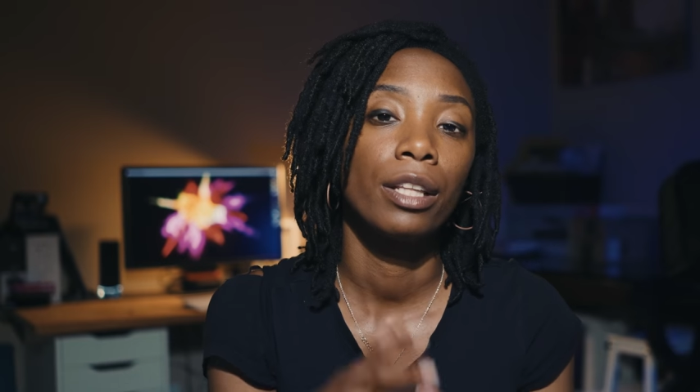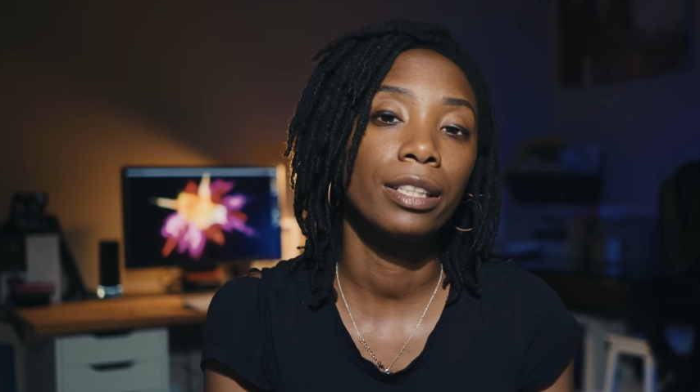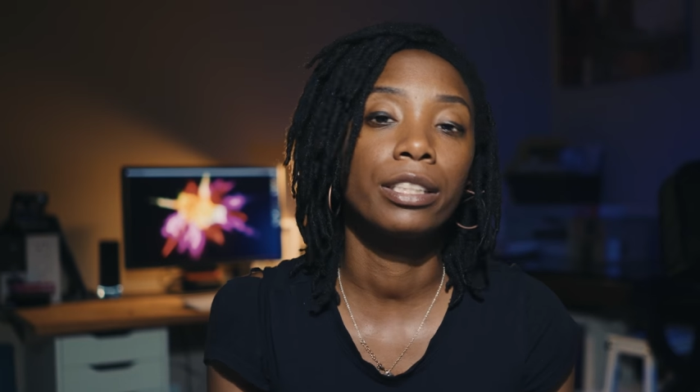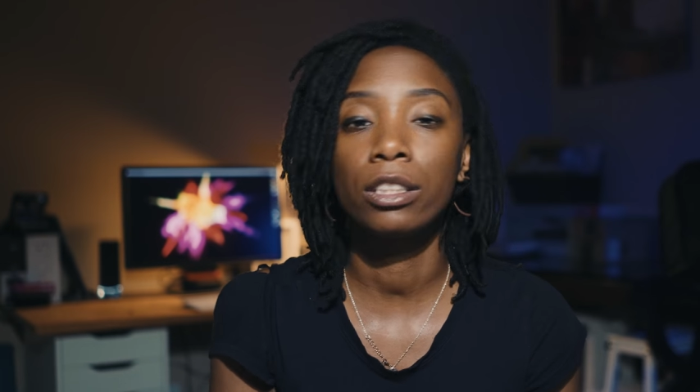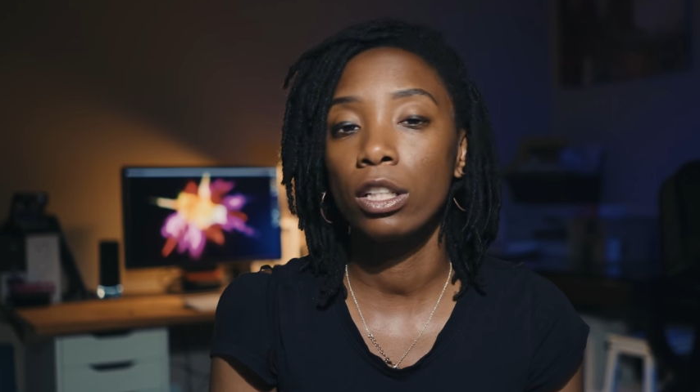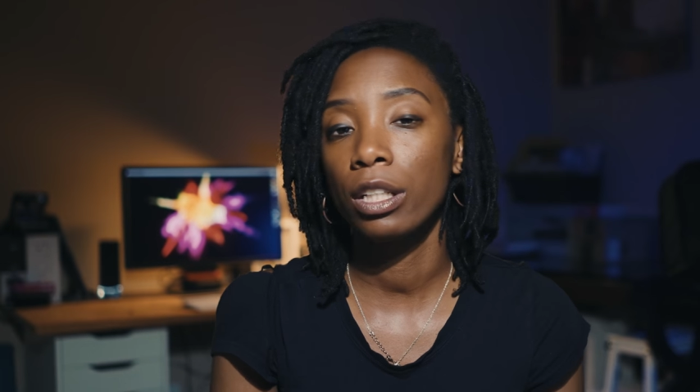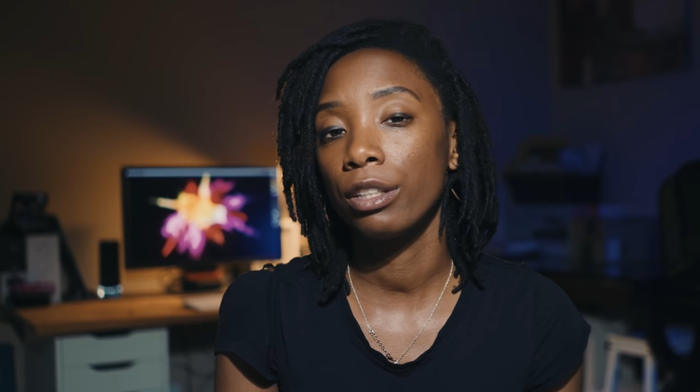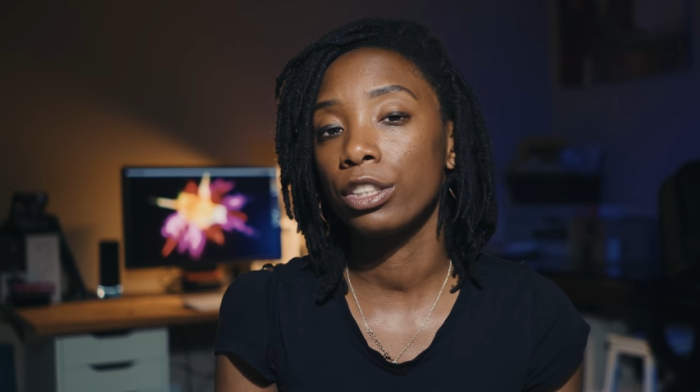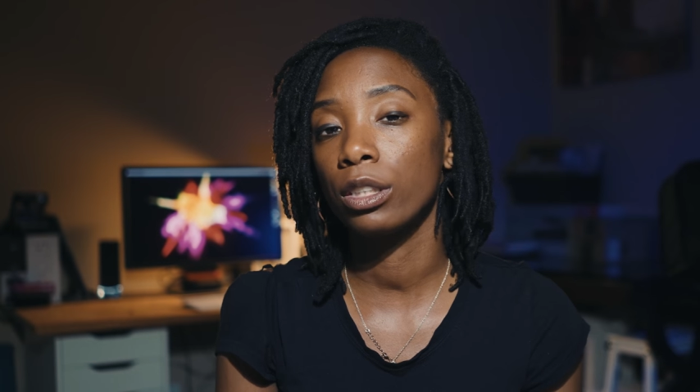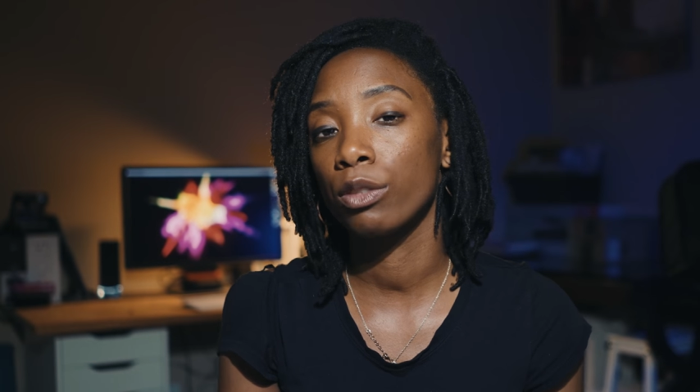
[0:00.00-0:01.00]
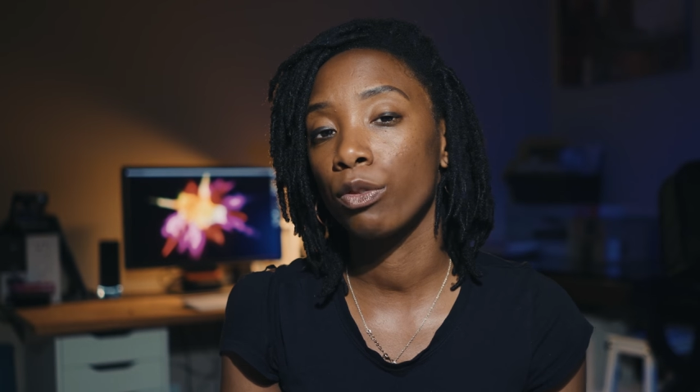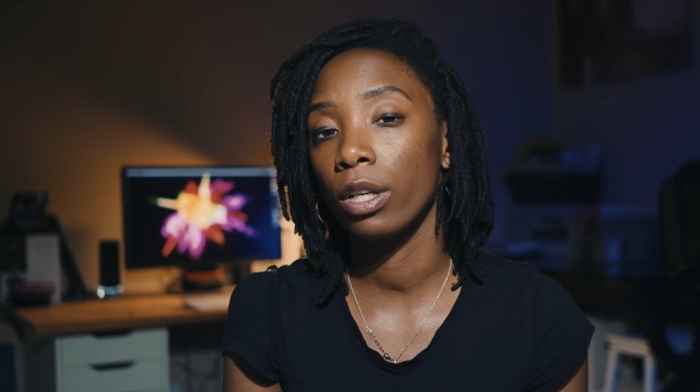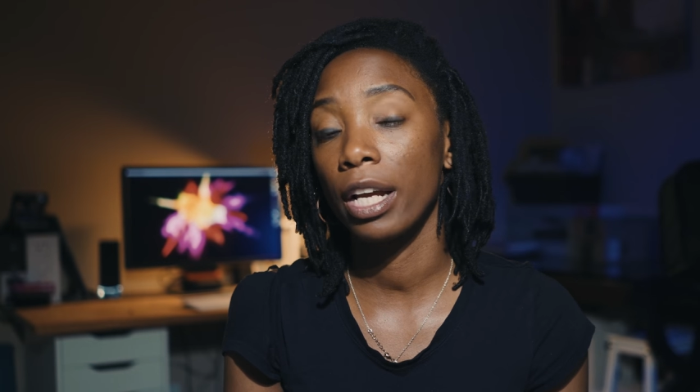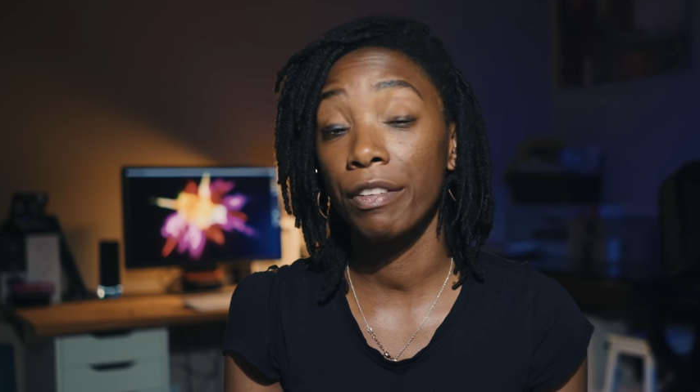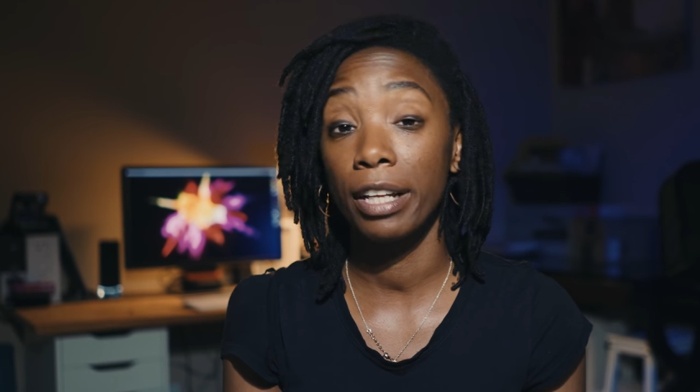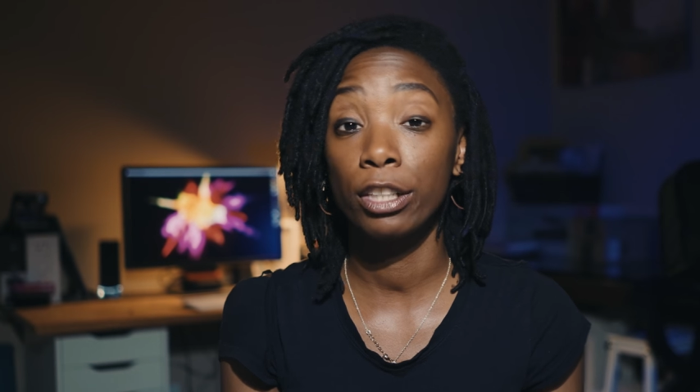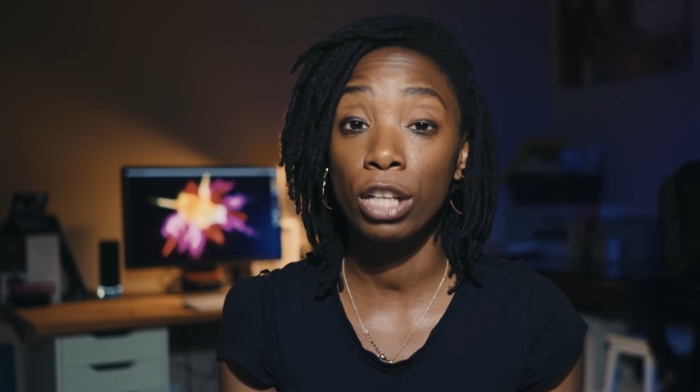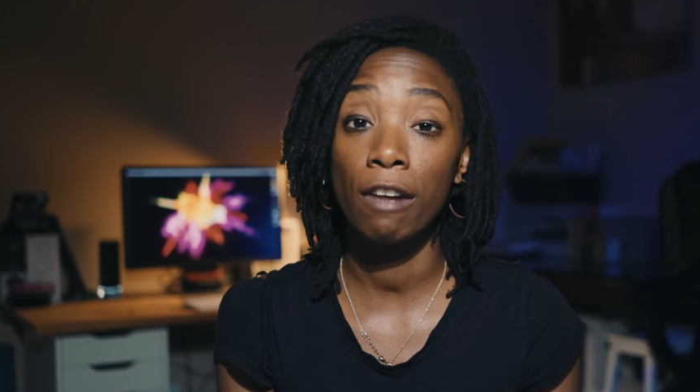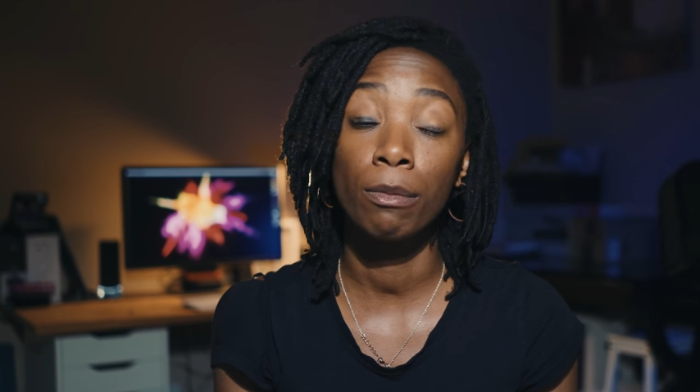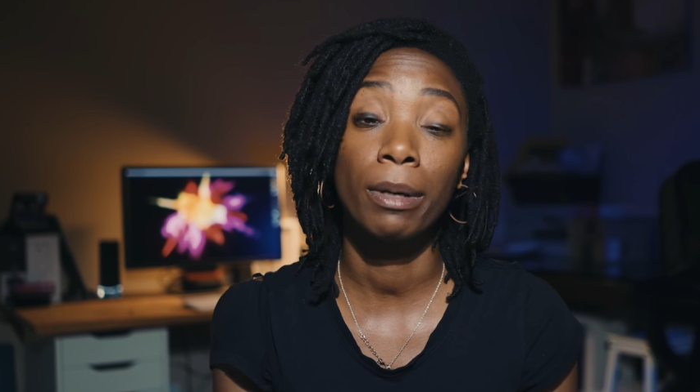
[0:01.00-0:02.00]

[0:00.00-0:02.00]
this is only just for everyday travel,